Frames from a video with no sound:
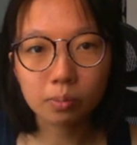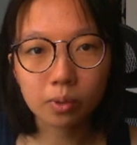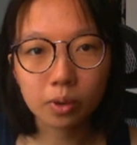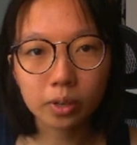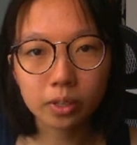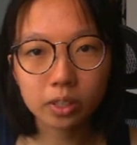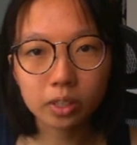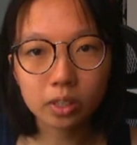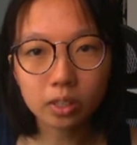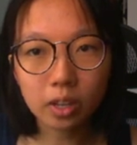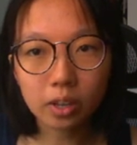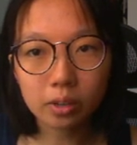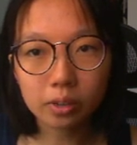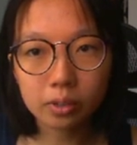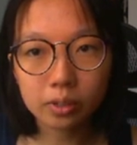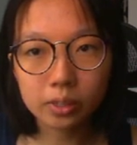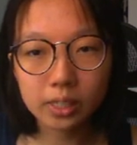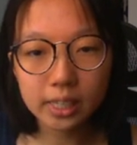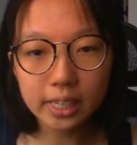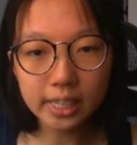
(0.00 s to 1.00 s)
going to
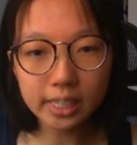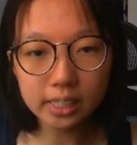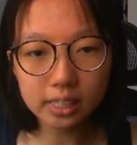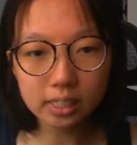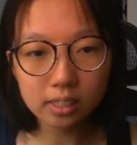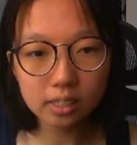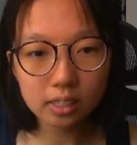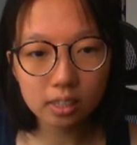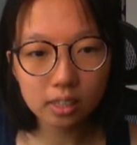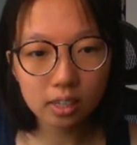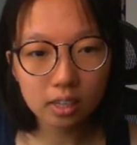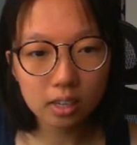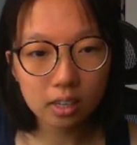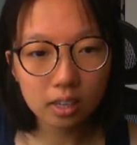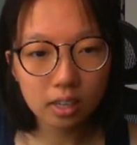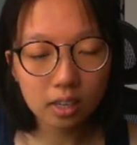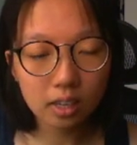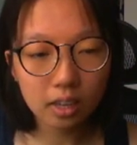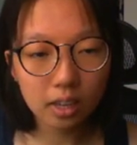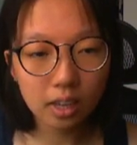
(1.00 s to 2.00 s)
close this,
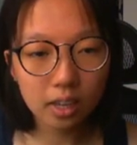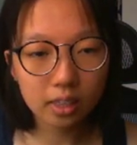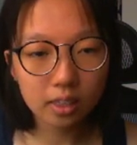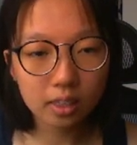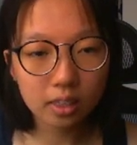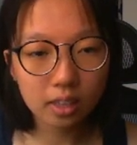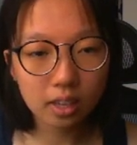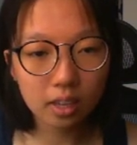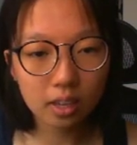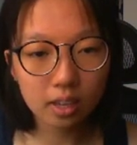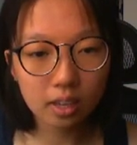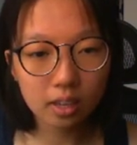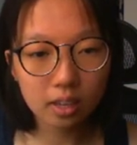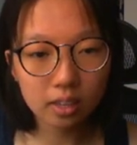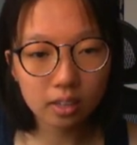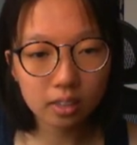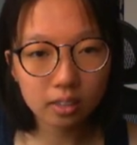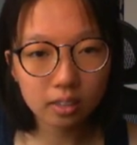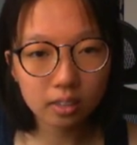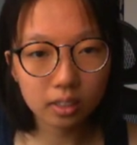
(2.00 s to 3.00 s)
and
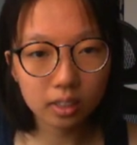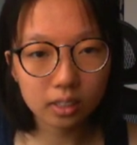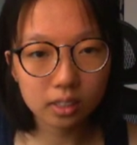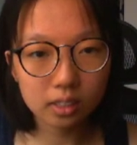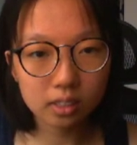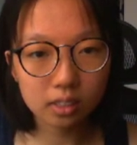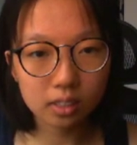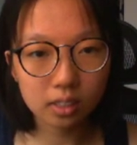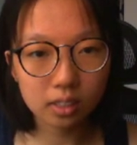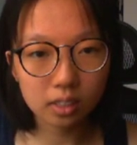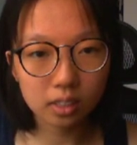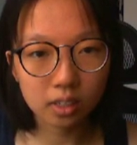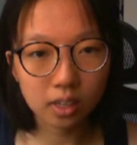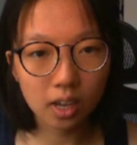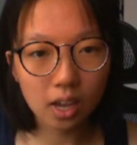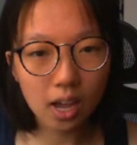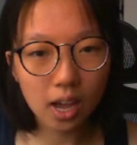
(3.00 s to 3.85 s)
then let's see,